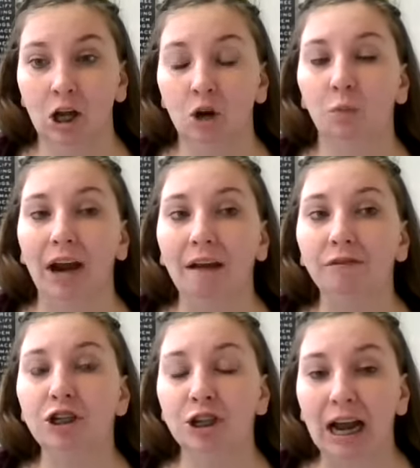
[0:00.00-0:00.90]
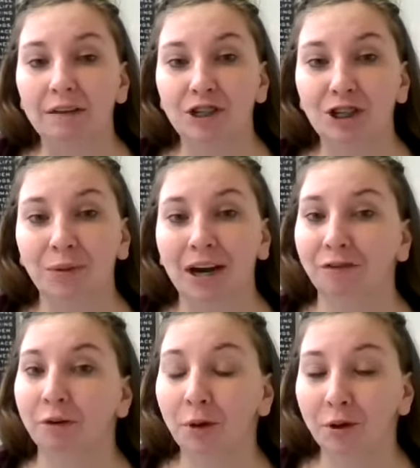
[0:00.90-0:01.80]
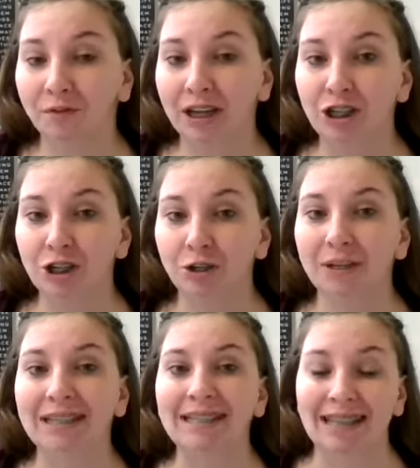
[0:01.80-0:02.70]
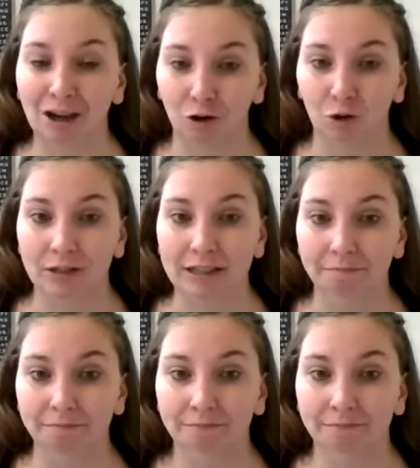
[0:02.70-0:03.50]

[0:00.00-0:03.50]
Whatever drives you, whatever motivates you, set goals.